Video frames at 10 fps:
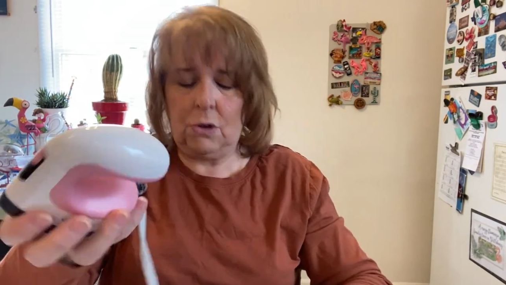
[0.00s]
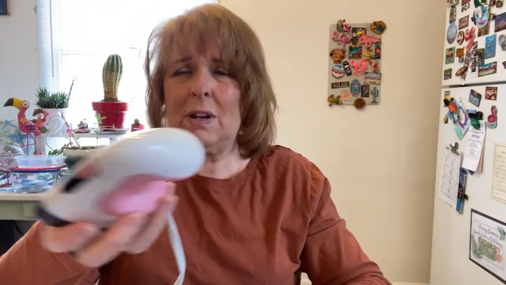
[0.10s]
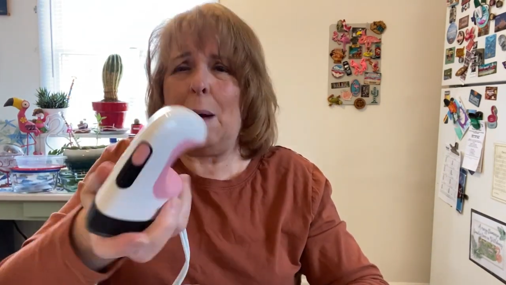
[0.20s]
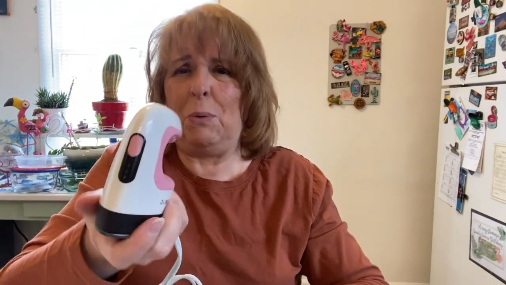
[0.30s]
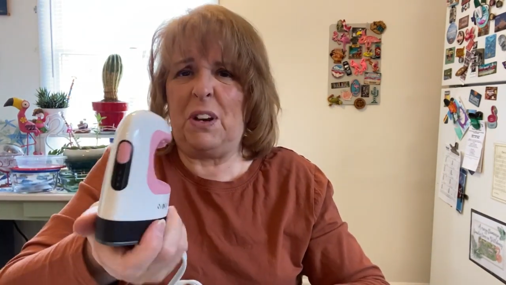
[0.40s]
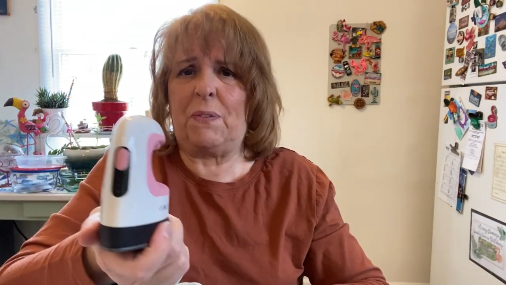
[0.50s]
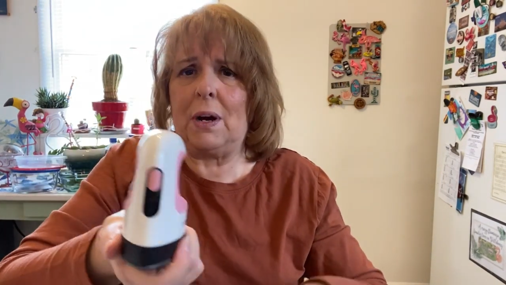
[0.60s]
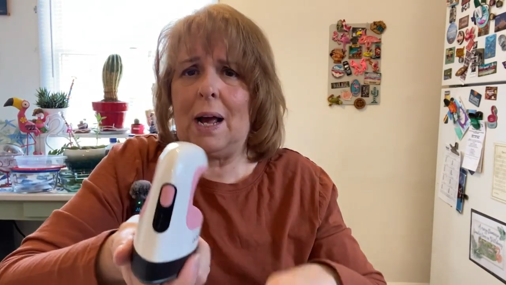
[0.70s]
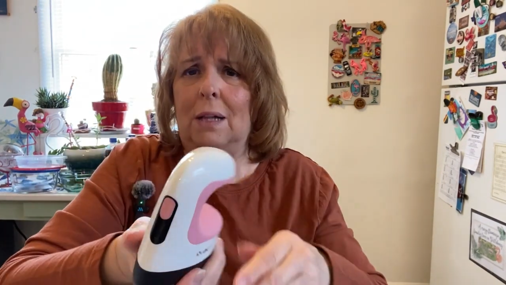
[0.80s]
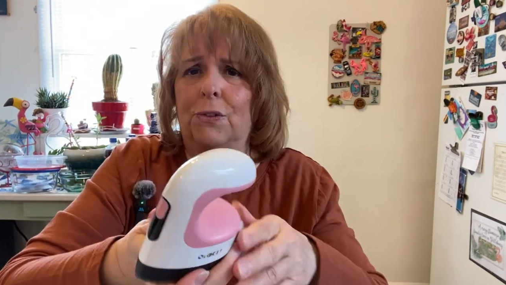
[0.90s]
There's a couple
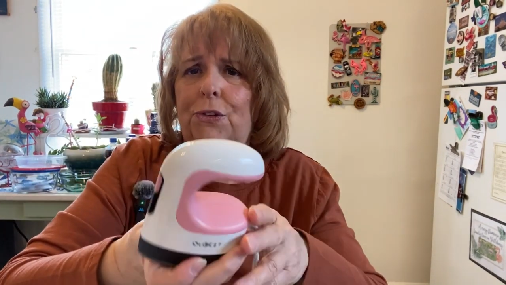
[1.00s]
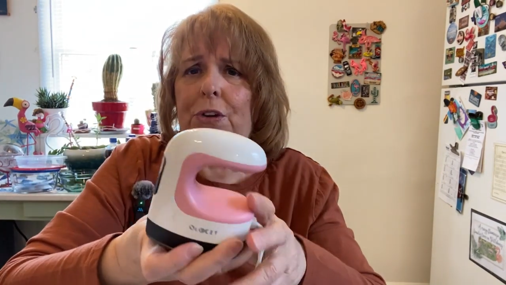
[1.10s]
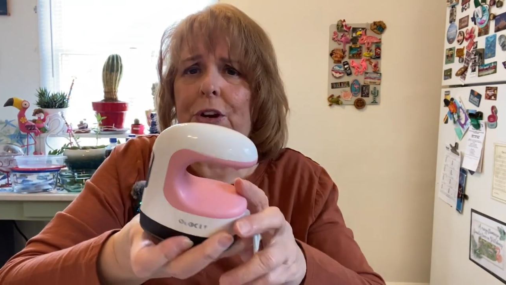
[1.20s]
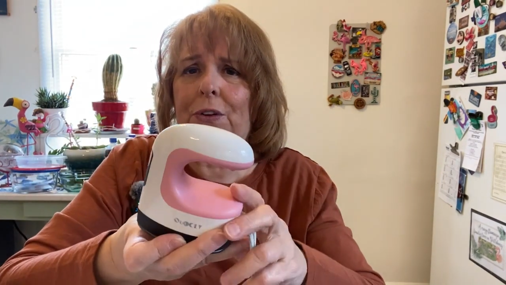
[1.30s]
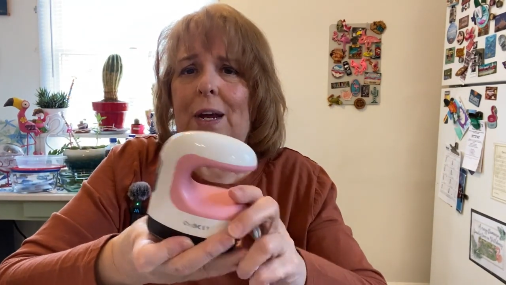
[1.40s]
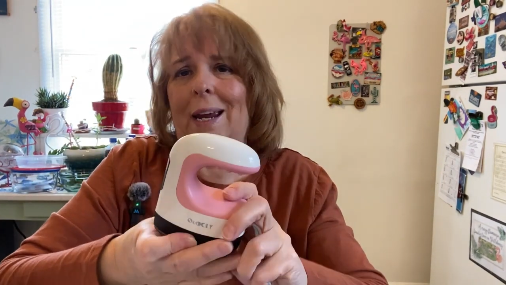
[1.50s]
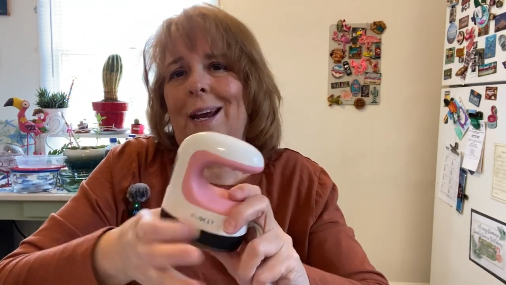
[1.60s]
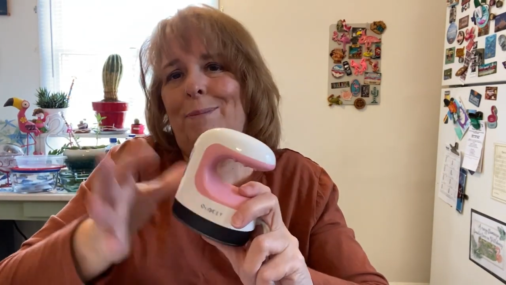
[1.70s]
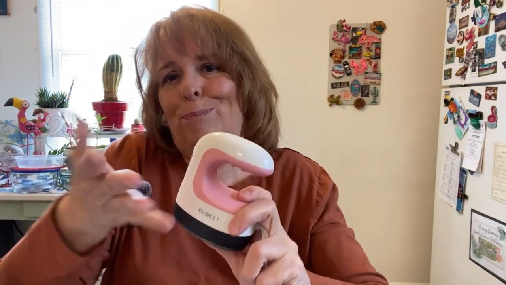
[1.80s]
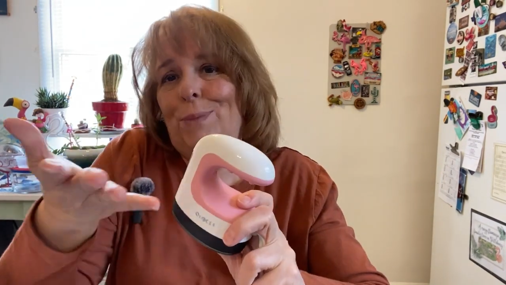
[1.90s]
different colors that you can
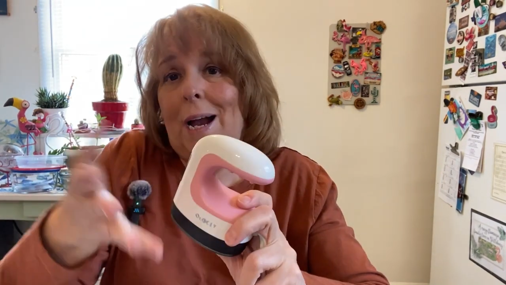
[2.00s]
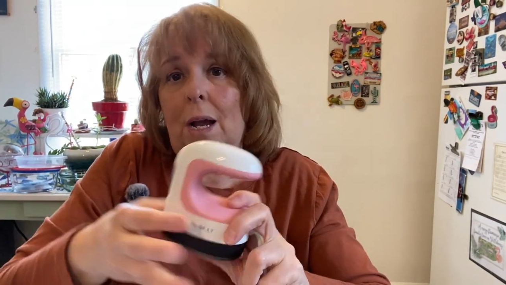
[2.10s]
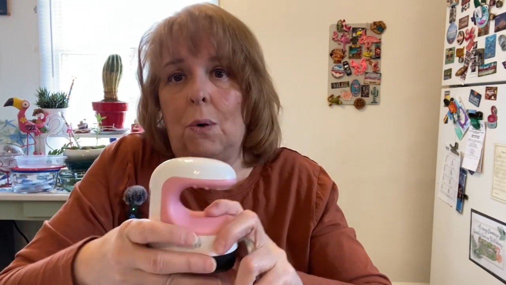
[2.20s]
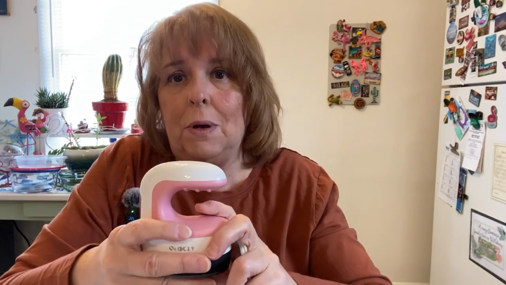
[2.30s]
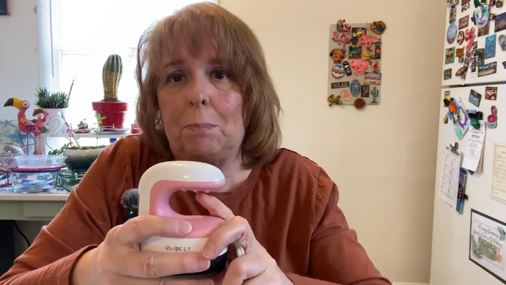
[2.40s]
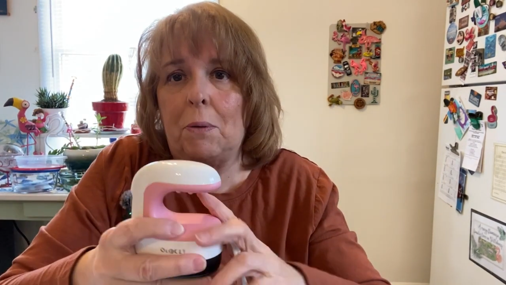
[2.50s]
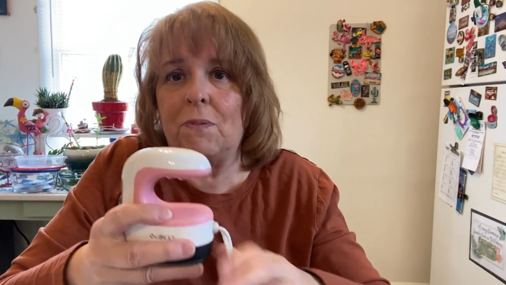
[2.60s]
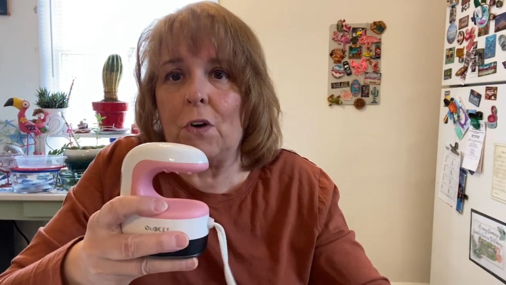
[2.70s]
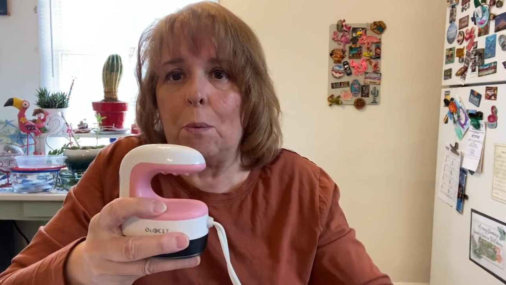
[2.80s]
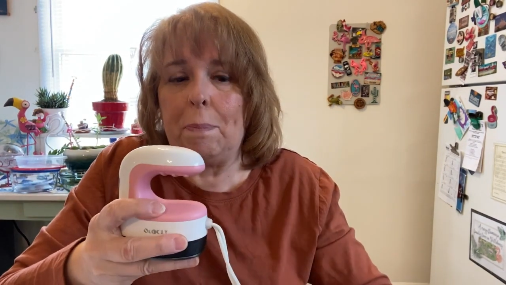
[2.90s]
get. I always
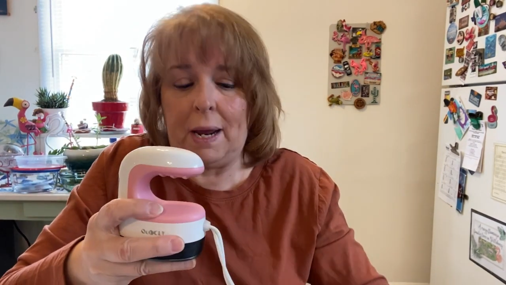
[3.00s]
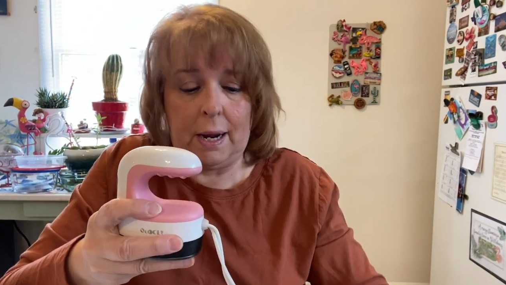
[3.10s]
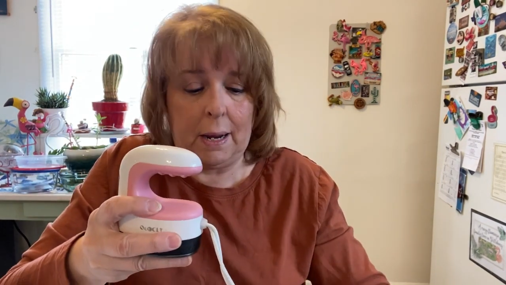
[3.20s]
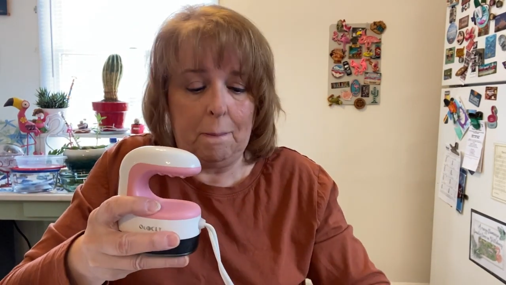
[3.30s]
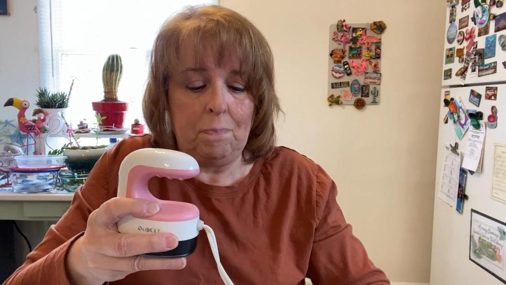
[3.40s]
prefer pink.